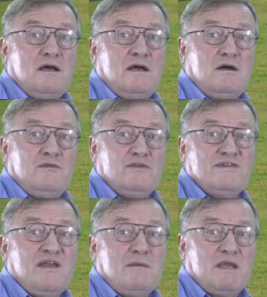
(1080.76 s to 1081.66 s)
of the
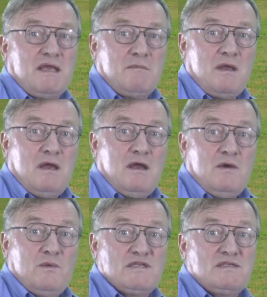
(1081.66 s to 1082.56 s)
same name,
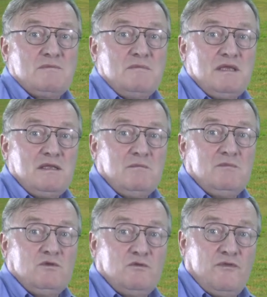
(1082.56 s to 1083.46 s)
which is a medium
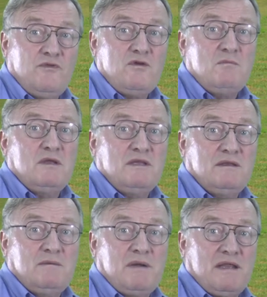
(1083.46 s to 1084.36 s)
to
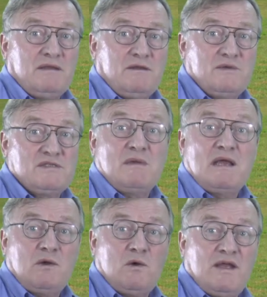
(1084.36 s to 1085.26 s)
full-bodied blend with
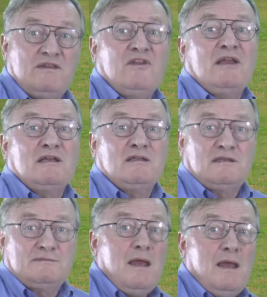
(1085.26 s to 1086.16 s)
Merlot and
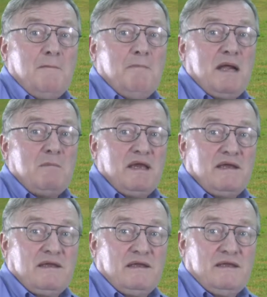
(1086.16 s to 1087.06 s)
Tannat.
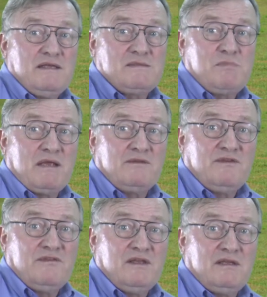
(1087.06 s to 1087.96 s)
Malbec is
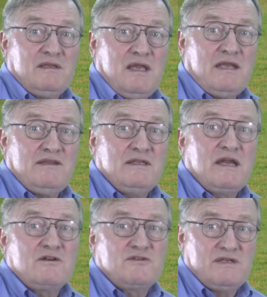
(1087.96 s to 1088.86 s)
planted in 18
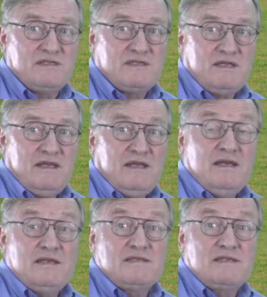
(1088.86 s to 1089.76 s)
countries.
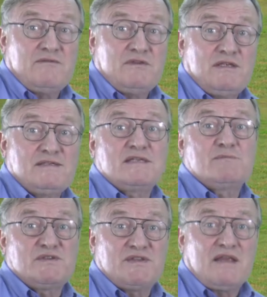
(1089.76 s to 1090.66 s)

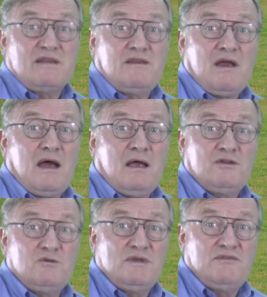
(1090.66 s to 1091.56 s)
76% are
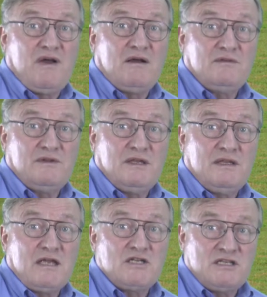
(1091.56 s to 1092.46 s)
to be found
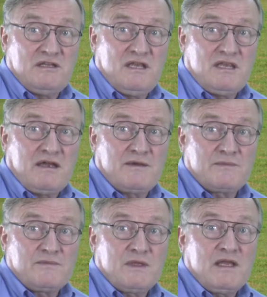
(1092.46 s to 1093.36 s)
in Argentina,
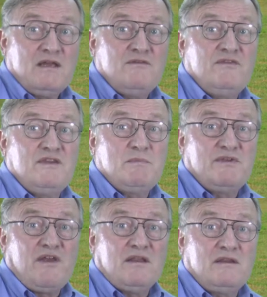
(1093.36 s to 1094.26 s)

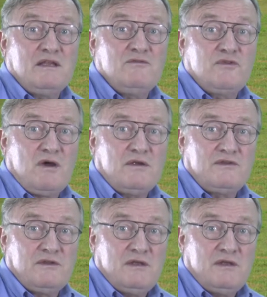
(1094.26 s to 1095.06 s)
15% in France.